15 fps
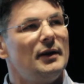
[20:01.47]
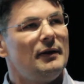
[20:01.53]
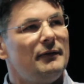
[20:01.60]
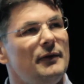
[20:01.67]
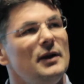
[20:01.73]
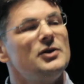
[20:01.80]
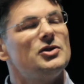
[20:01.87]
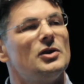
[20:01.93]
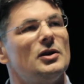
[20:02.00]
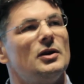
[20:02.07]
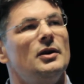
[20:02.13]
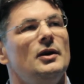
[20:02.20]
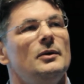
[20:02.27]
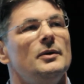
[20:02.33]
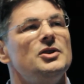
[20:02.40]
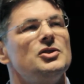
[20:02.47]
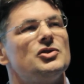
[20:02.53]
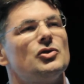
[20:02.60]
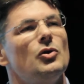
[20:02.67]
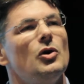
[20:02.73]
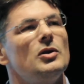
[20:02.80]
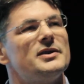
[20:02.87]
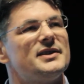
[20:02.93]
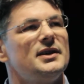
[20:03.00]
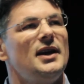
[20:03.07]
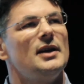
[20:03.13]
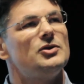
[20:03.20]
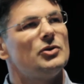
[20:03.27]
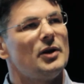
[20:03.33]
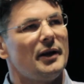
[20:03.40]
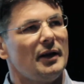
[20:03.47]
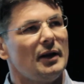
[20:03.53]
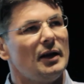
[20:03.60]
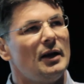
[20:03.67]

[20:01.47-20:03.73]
feature which is called scheduling.